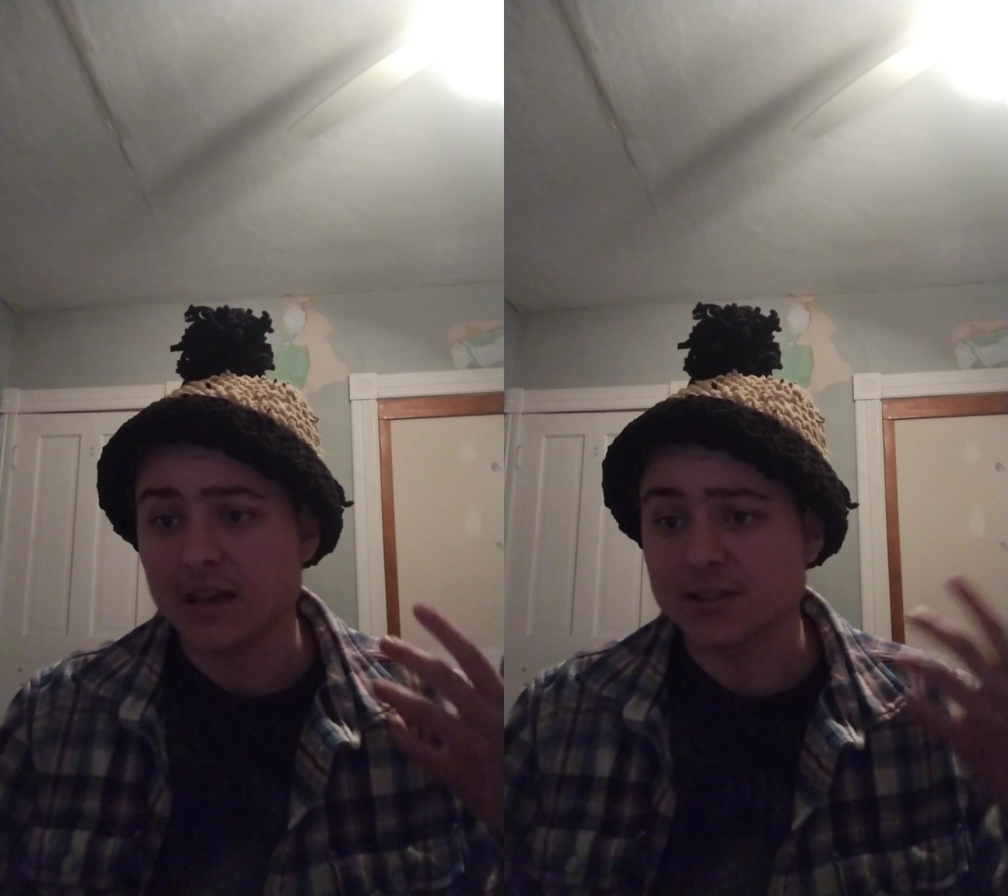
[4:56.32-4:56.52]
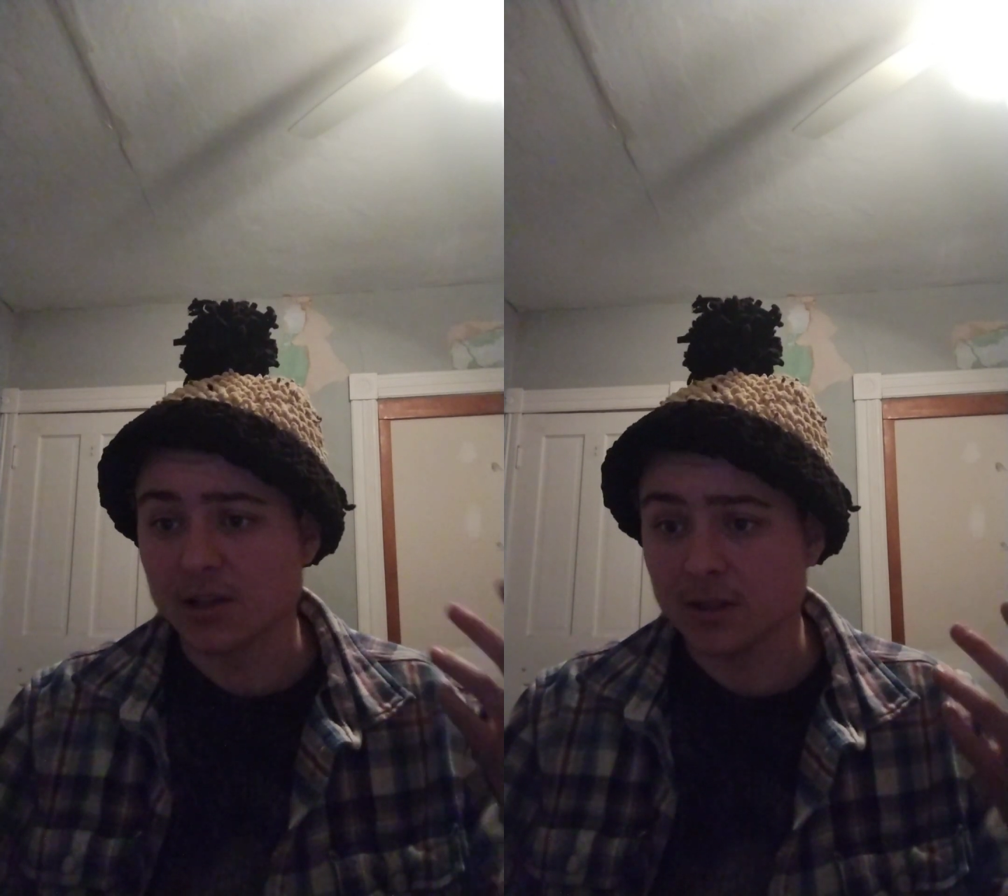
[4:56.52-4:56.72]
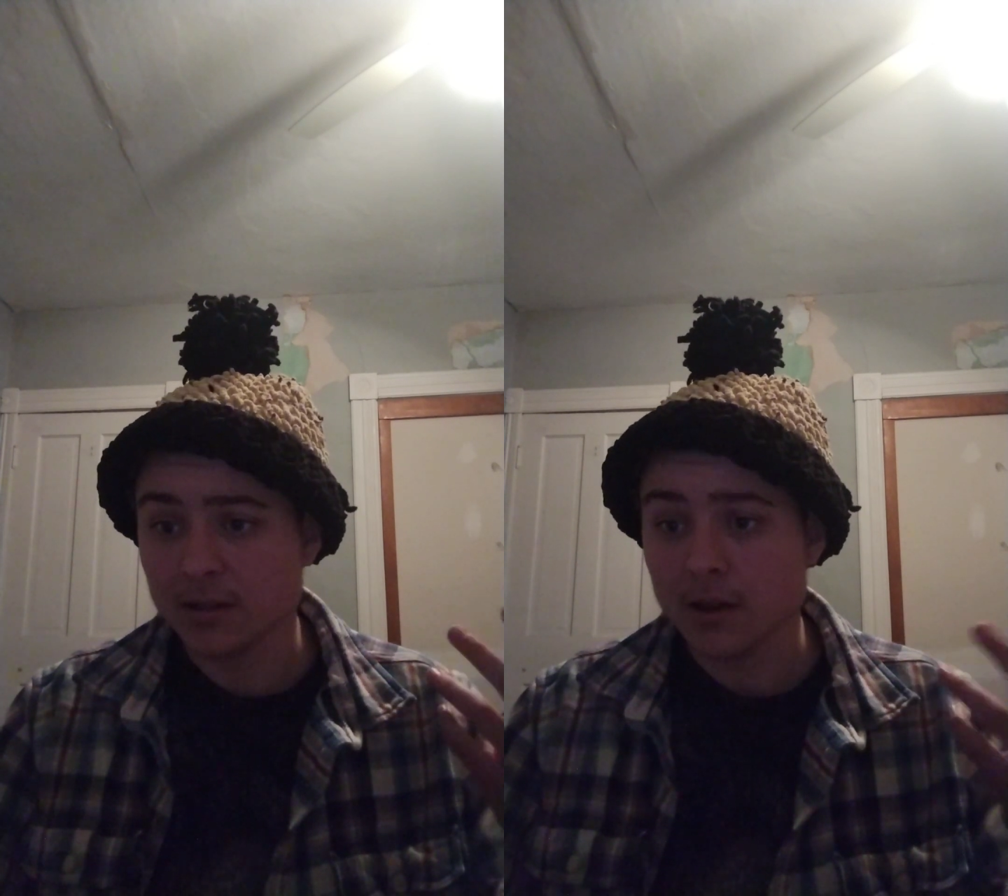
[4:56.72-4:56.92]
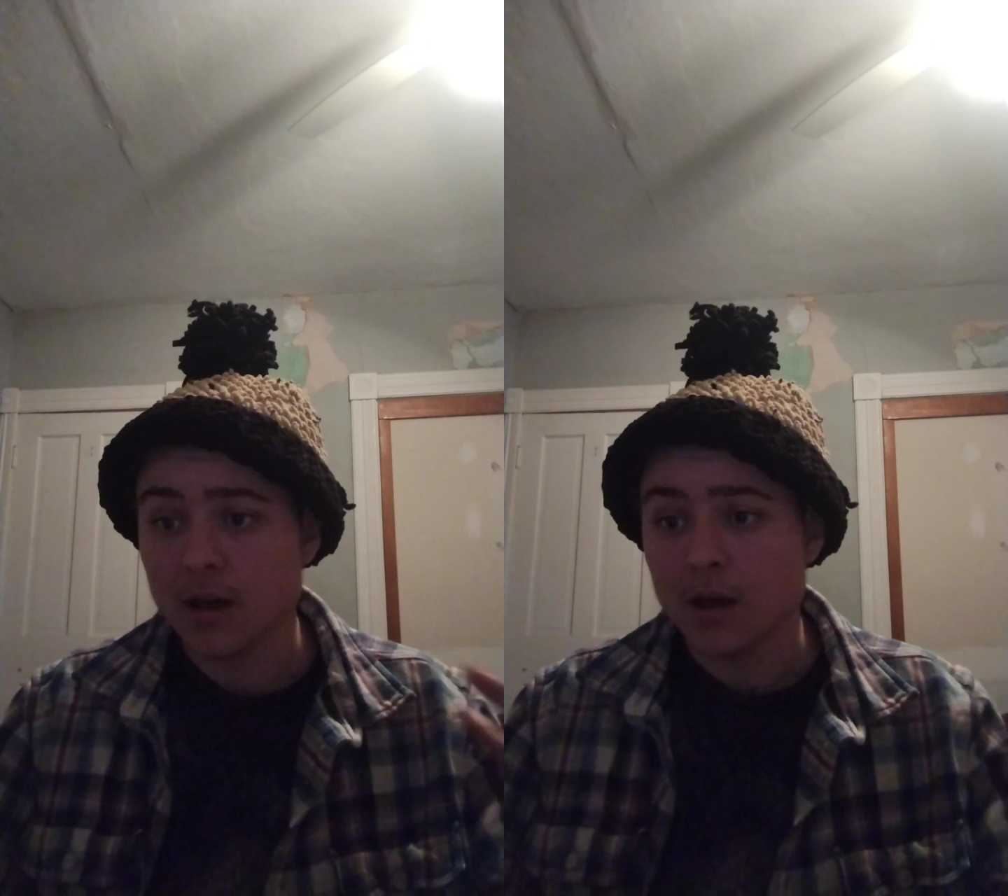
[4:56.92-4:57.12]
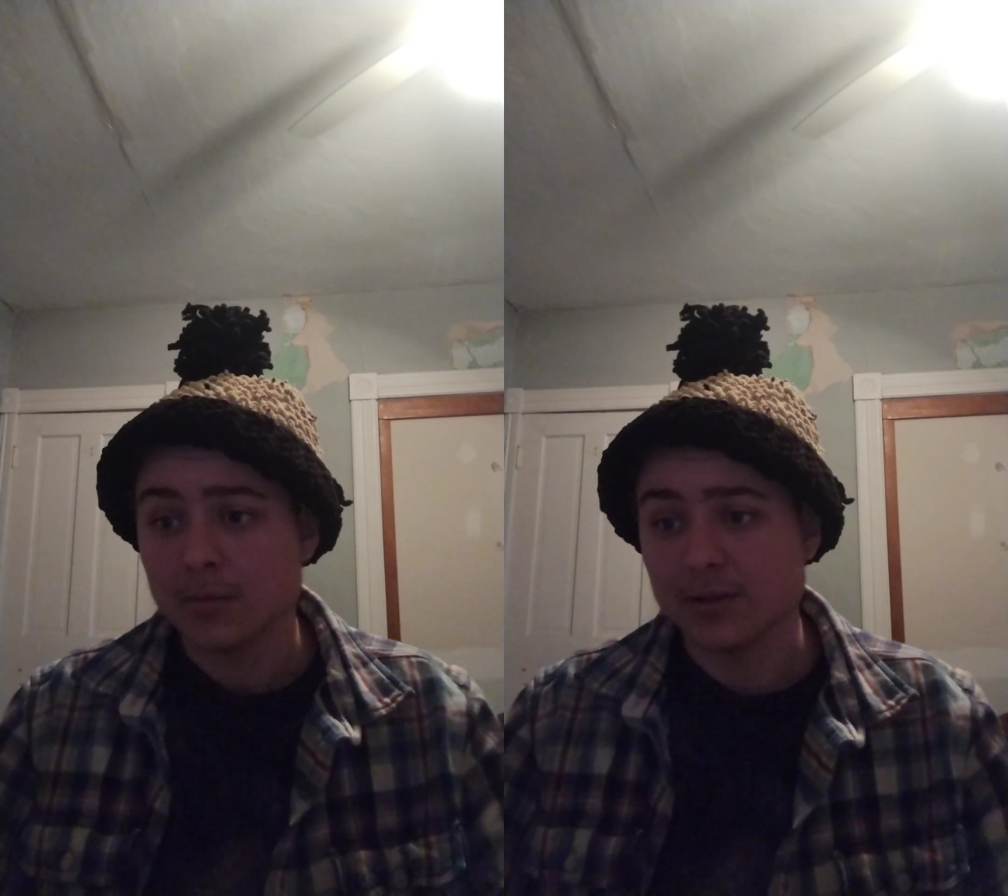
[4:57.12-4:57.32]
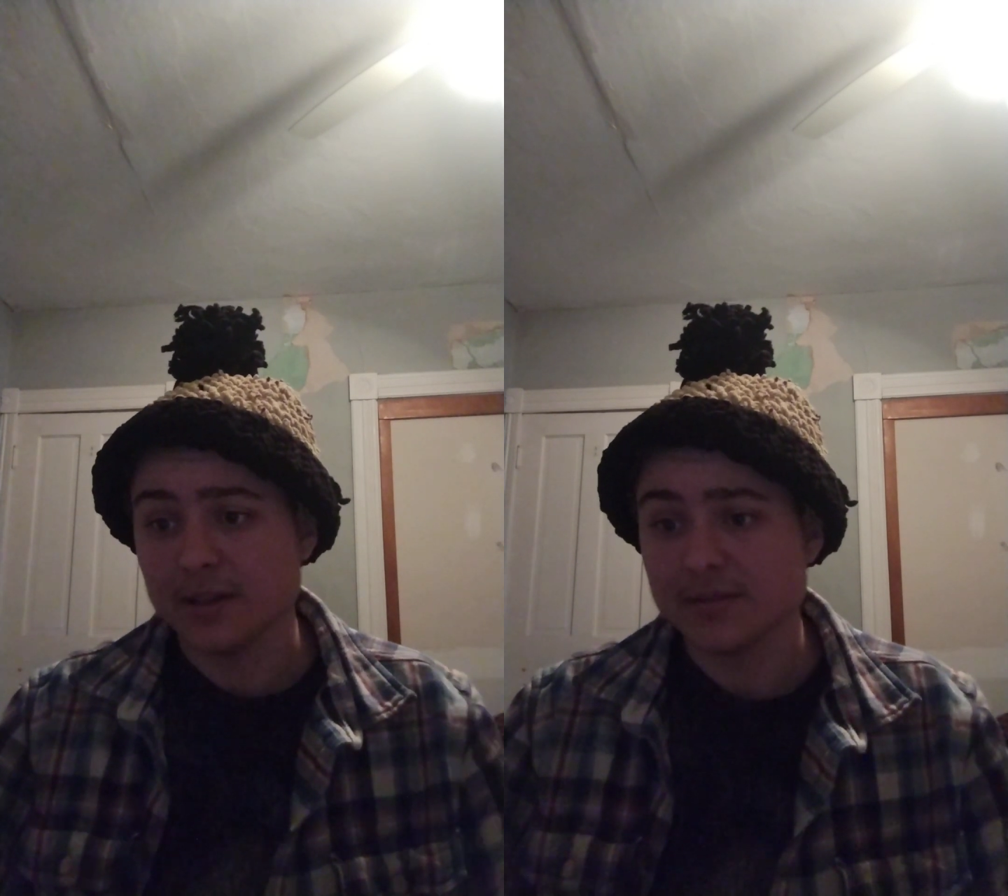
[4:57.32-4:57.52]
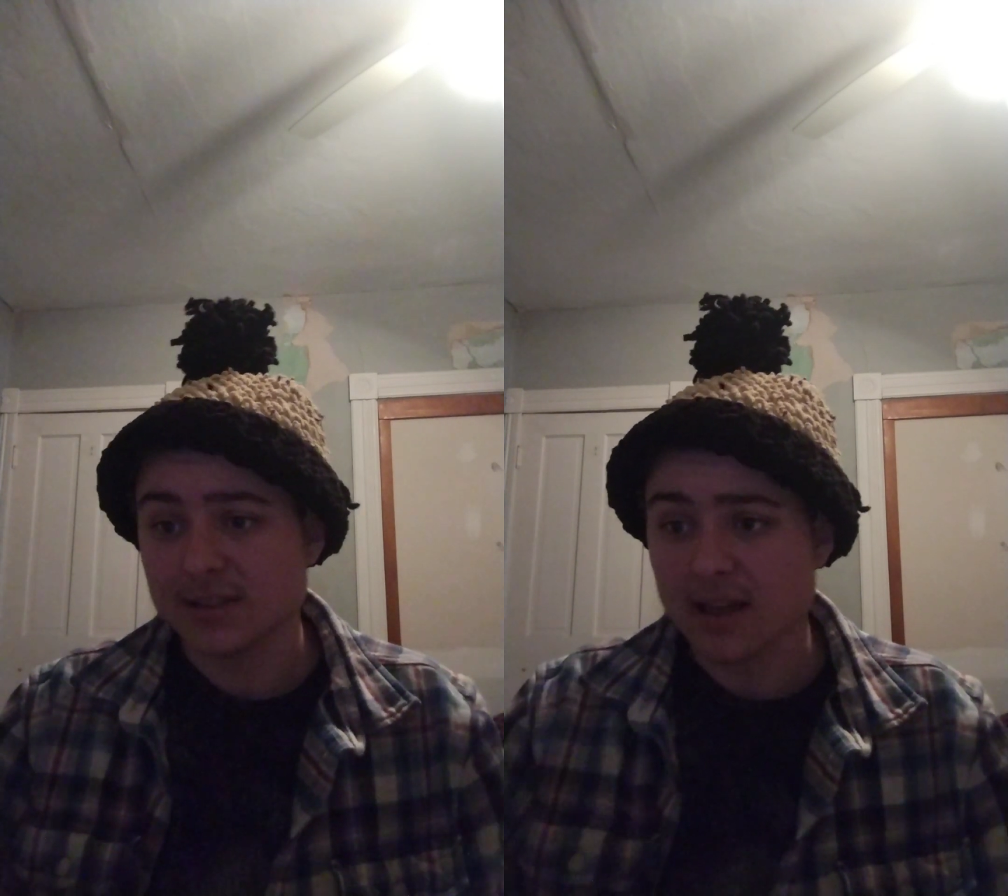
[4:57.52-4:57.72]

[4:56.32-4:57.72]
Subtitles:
Hassan, believes